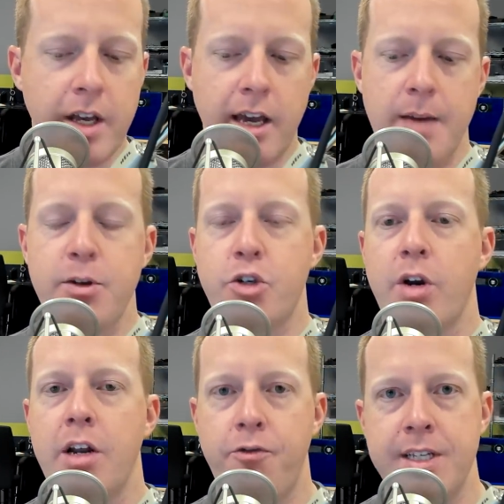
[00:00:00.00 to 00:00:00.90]

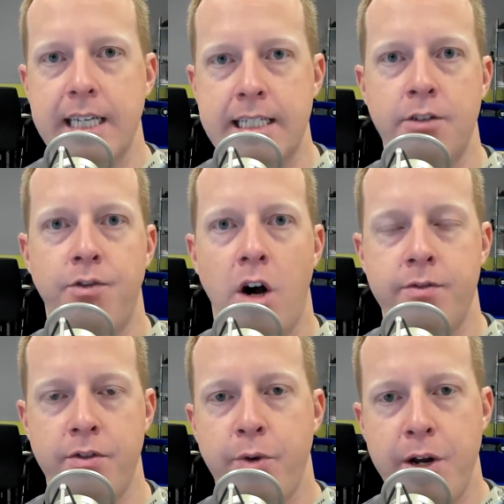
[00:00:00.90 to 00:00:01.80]
chemistry and physics
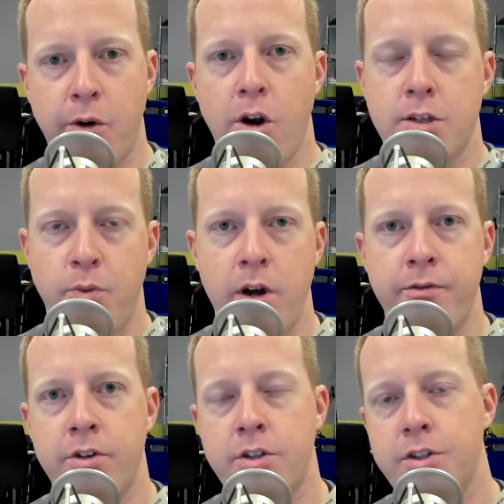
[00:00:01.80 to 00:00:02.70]
involved with 3D CrossPoint
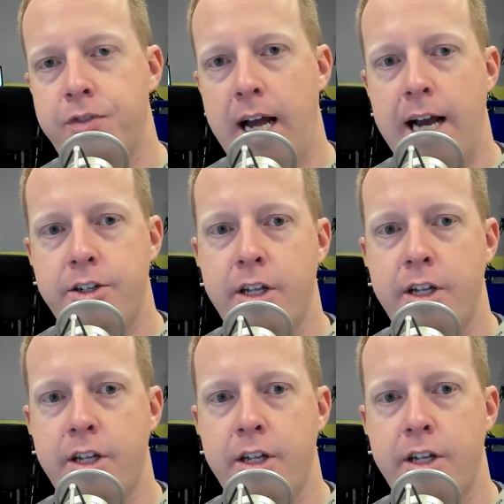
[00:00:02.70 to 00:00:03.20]
versus flash,